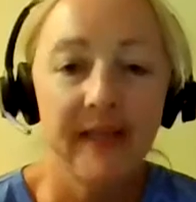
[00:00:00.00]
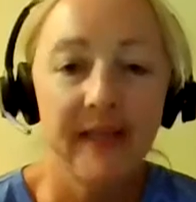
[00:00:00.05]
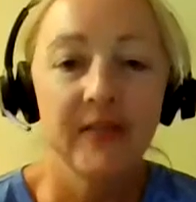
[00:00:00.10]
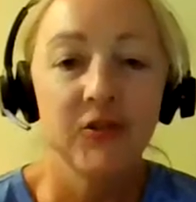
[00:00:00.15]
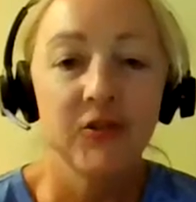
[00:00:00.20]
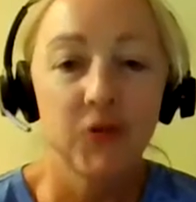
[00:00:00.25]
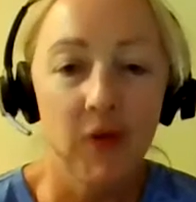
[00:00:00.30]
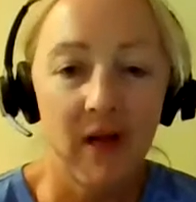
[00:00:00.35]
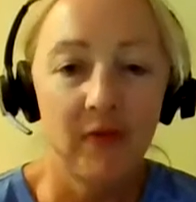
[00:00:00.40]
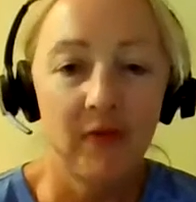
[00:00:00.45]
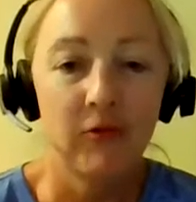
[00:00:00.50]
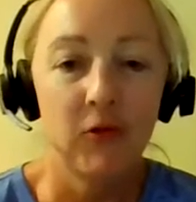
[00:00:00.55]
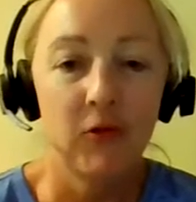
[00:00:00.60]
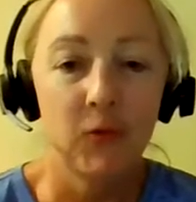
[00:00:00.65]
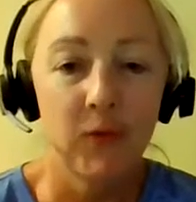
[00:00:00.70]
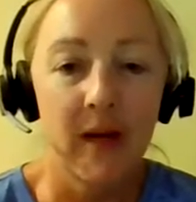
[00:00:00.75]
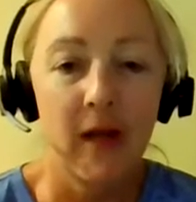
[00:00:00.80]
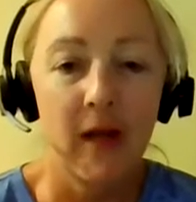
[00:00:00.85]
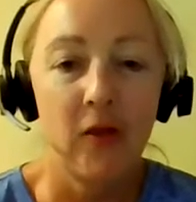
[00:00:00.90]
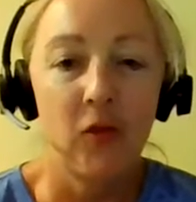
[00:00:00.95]
can travel
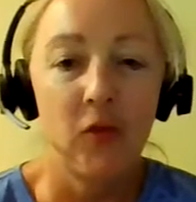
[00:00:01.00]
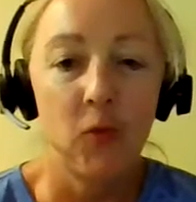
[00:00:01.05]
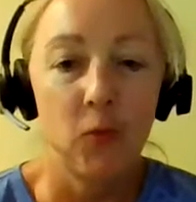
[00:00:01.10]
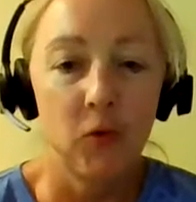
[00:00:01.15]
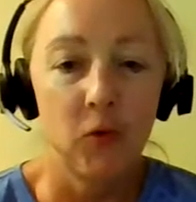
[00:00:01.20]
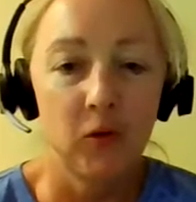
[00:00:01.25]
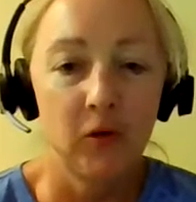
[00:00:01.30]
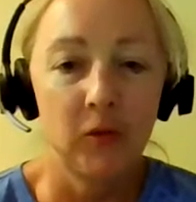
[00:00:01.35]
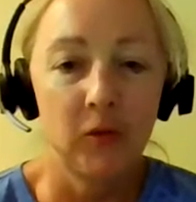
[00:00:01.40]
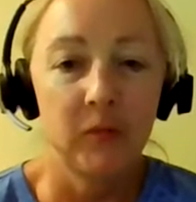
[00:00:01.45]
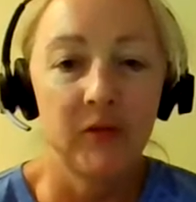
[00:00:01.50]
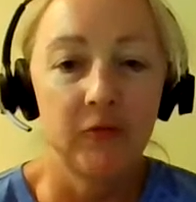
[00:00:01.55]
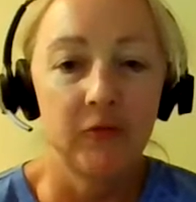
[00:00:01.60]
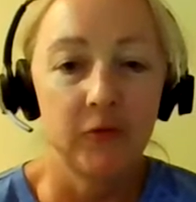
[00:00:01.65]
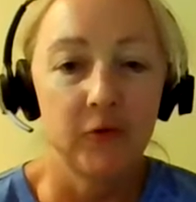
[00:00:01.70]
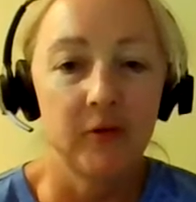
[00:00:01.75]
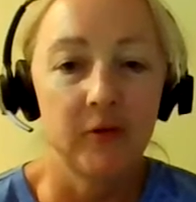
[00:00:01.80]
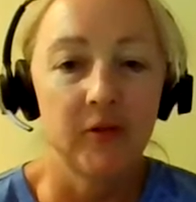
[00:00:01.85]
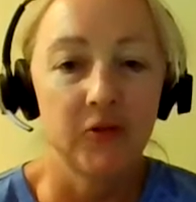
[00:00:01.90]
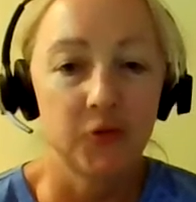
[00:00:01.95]
around the world
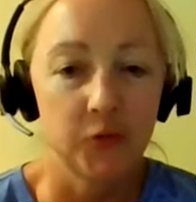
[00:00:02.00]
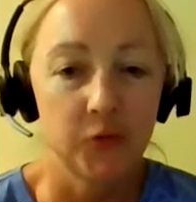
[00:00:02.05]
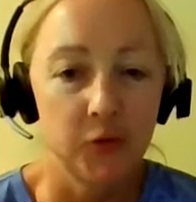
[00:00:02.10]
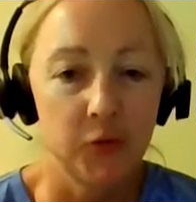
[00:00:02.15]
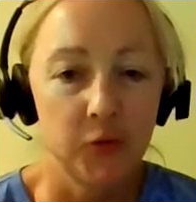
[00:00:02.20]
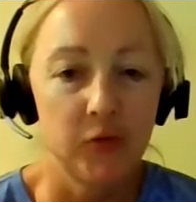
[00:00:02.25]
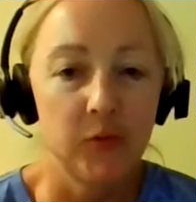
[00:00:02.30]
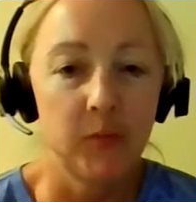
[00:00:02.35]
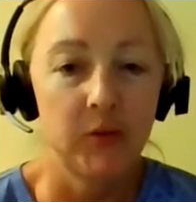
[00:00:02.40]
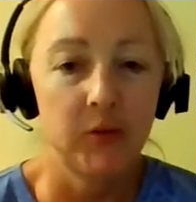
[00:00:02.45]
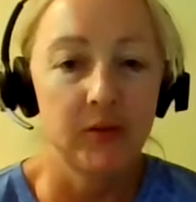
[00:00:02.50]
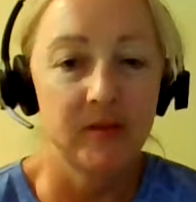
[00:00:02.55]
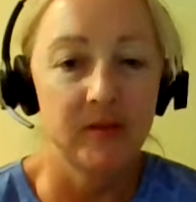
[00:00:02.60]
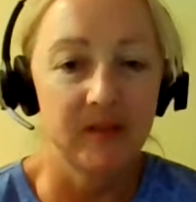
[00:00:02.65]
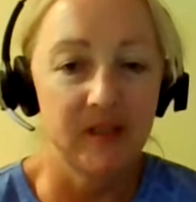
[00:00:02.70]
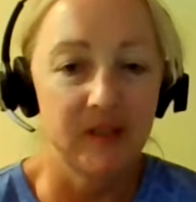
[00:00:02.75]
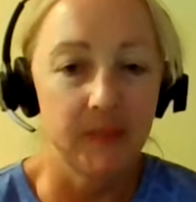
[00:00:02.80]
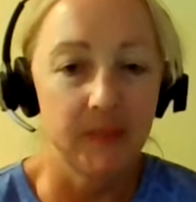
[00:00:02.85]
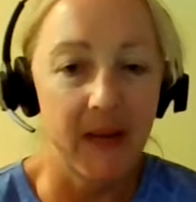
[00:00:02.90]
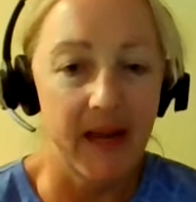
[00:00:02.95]
before the truth puts
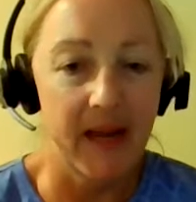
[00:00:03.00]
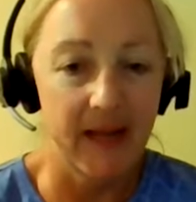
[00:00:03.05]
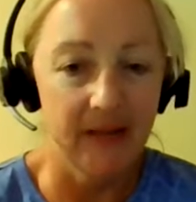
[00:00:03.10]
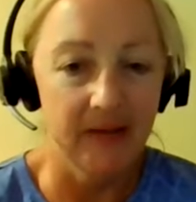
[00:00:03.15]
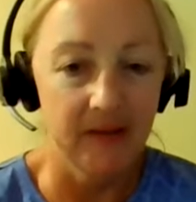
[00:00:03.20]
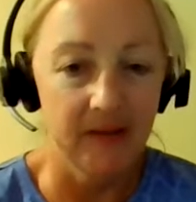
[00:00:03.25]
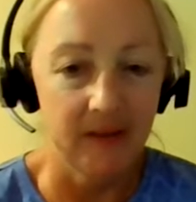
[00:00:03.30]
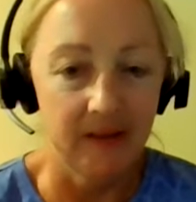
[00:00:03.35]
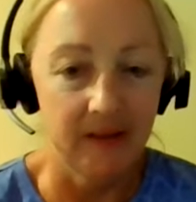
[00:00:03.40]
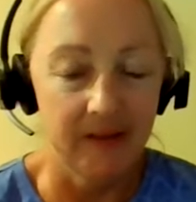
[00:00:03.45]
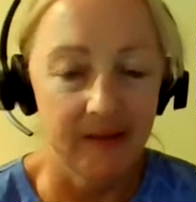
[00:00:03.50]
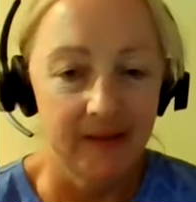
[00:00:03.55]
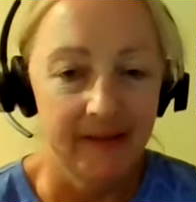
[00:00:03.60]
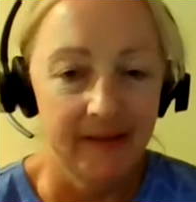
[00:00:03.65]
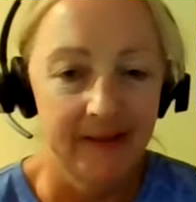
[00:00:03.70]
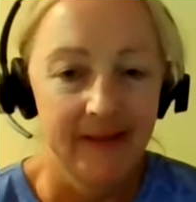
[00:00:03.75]
its pants on.